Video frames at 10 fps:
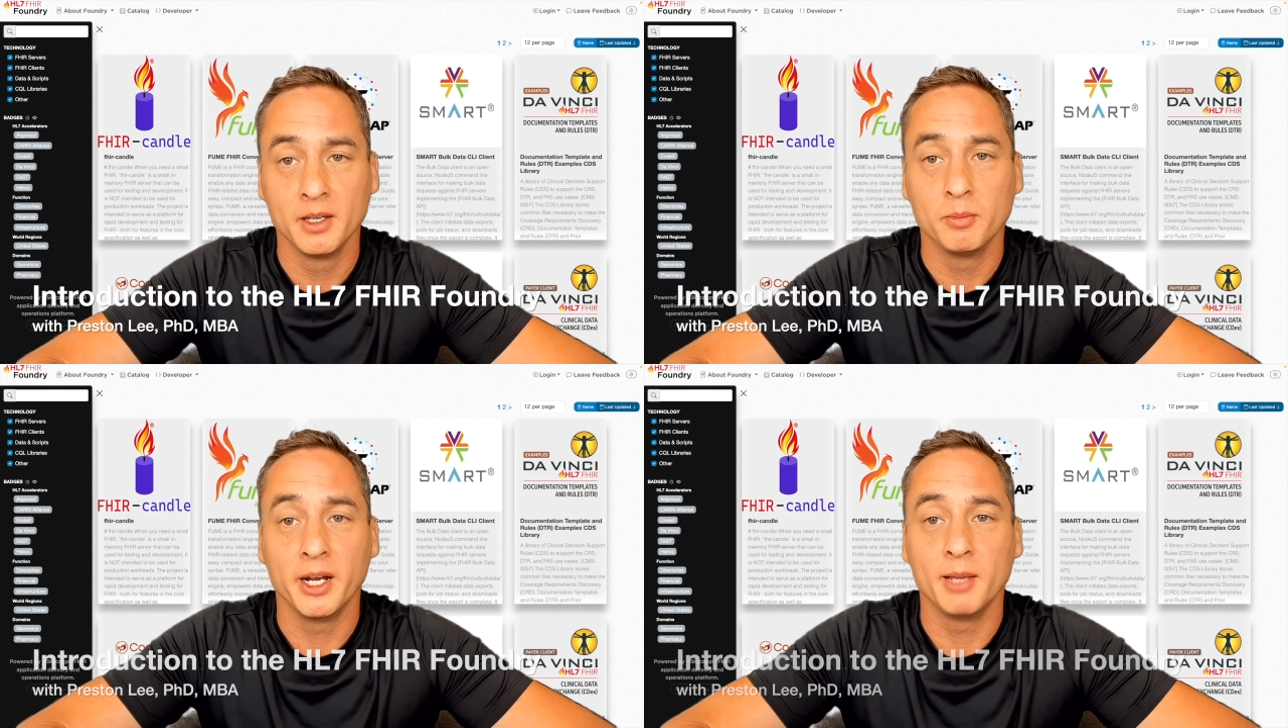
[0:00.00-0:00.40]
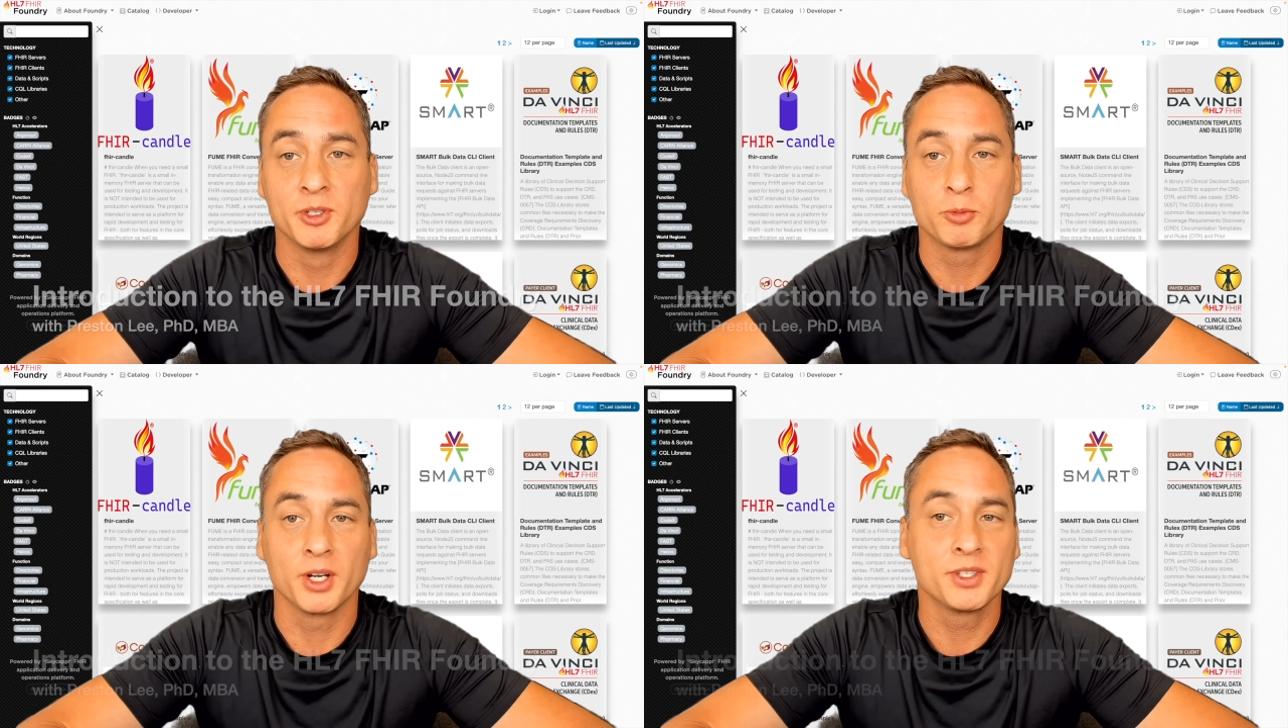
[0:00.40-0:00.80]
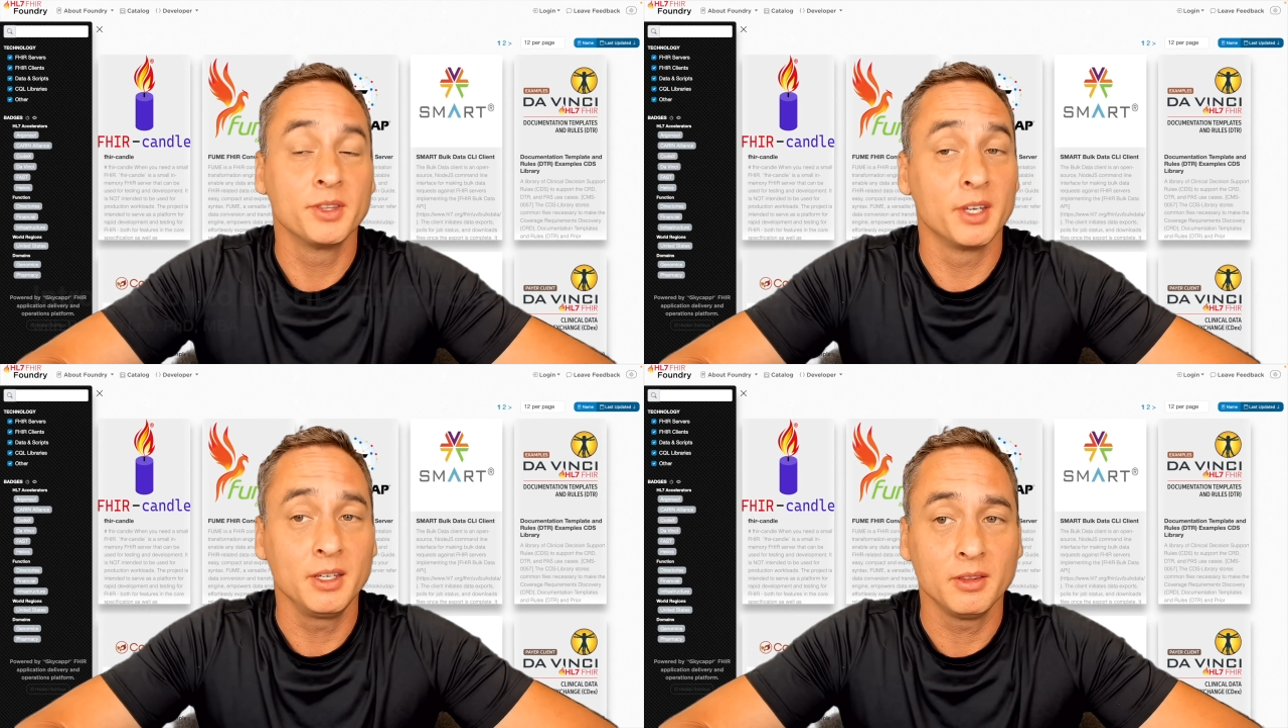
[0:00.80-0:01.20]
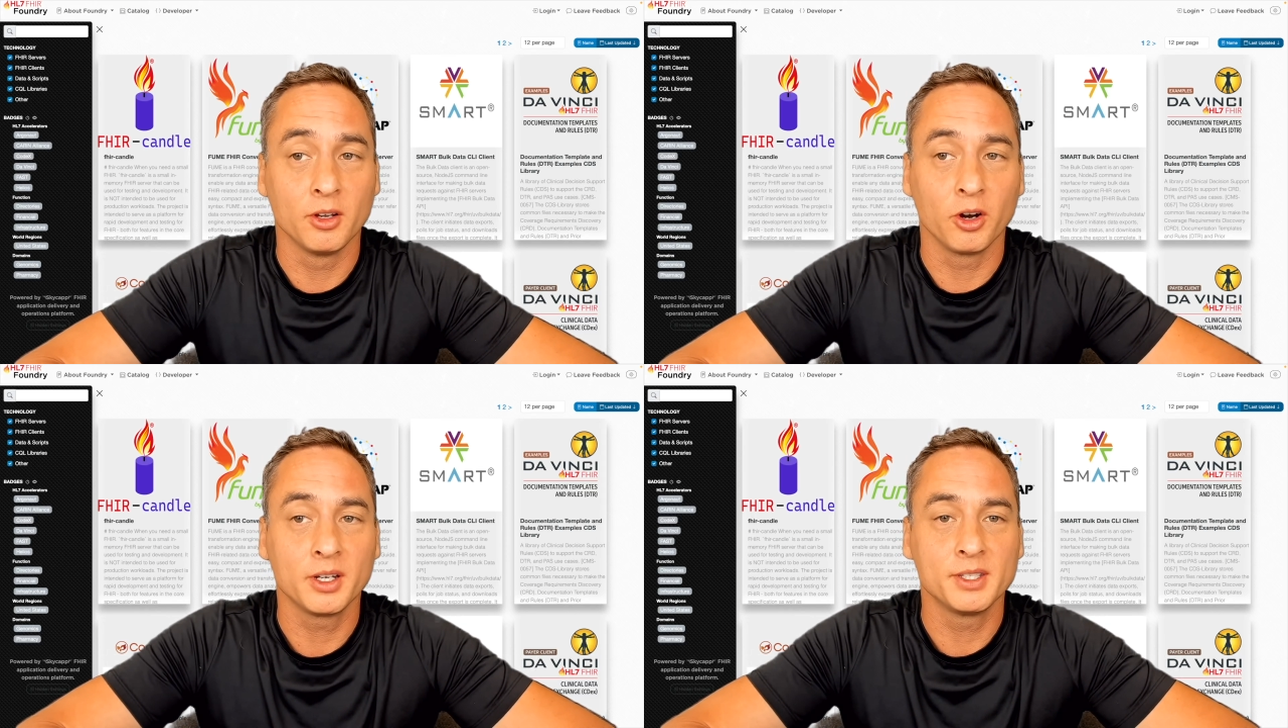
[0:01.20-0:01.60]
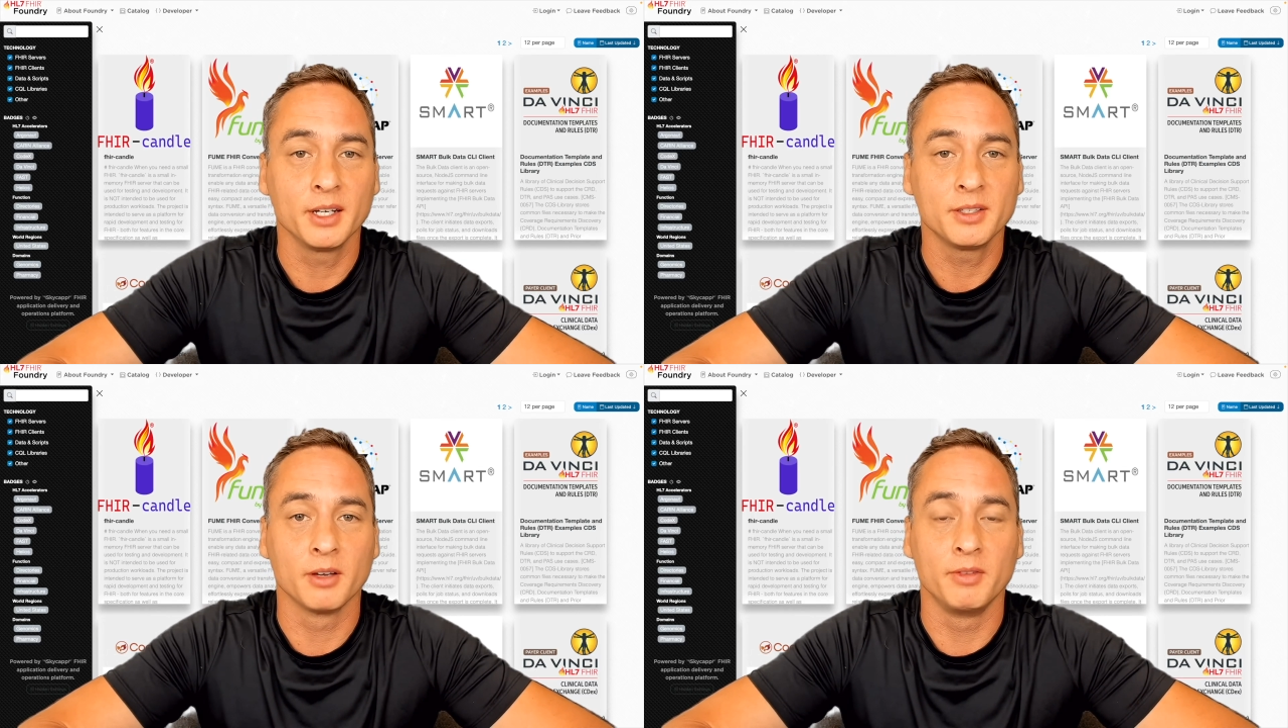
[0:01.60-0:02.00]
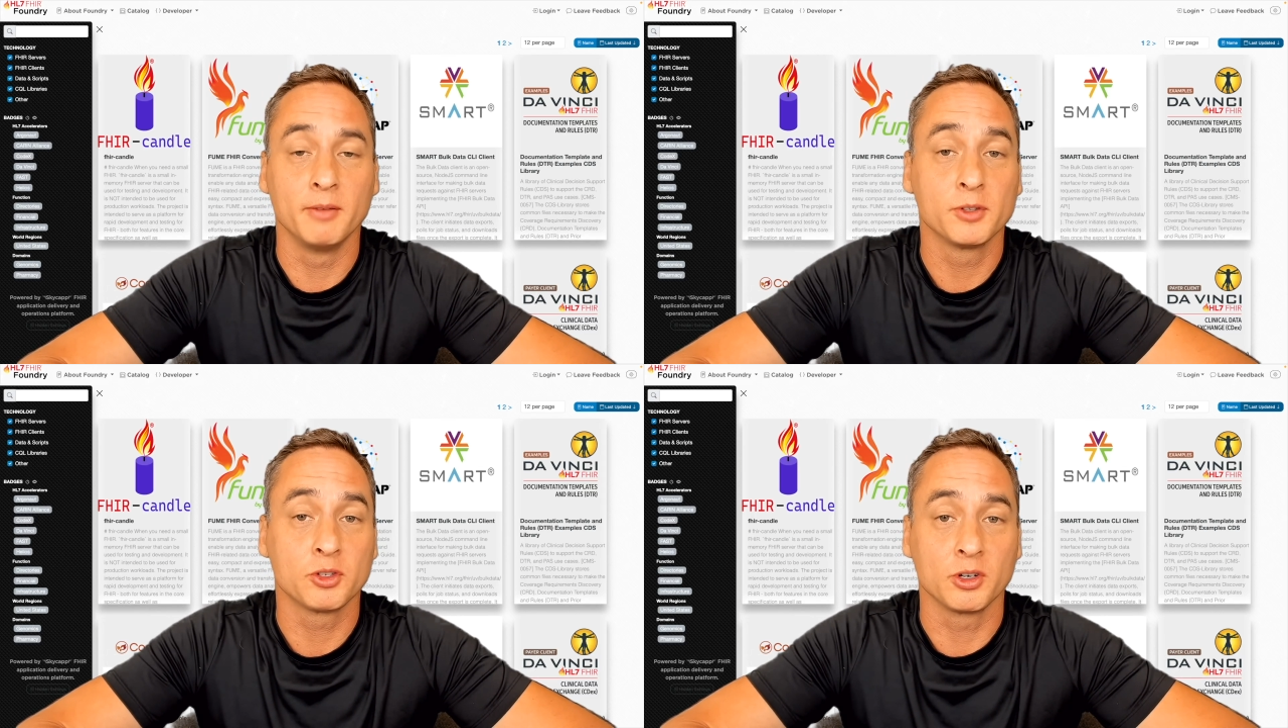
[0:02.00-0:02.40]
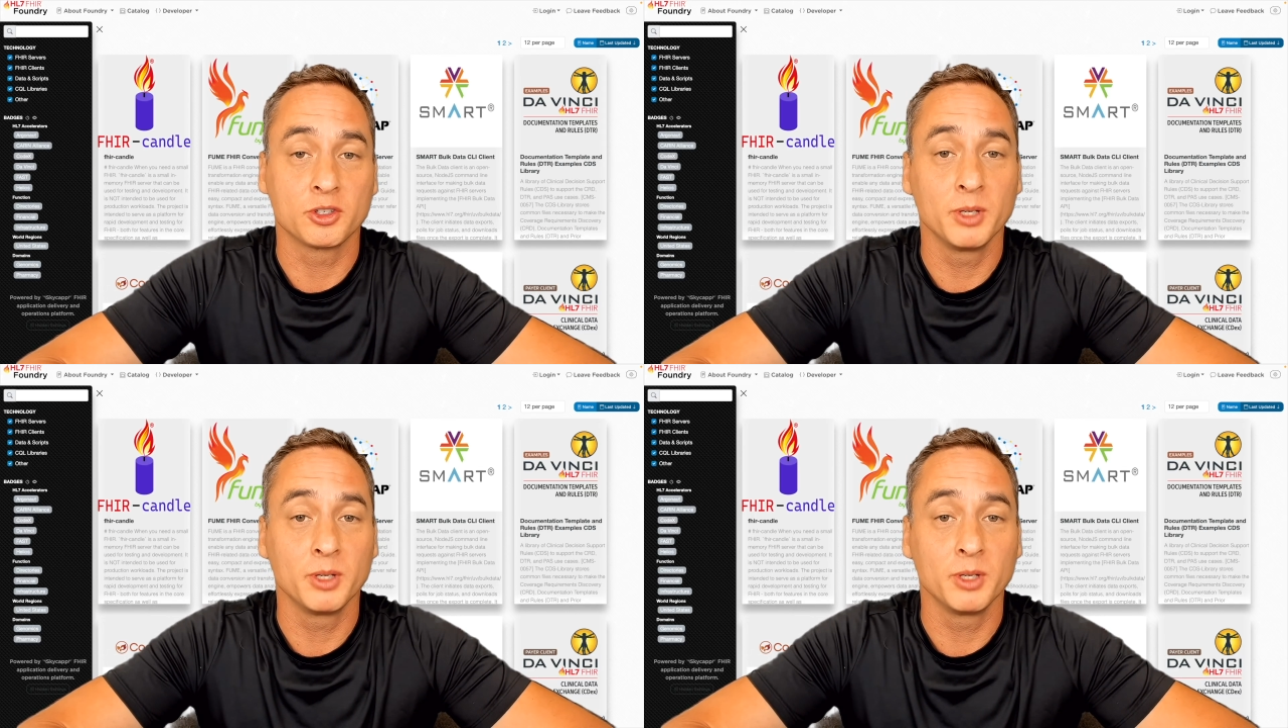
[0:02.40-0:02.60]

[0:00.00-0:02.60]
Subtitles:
My name is Preston Lee, the architect of the infrastructure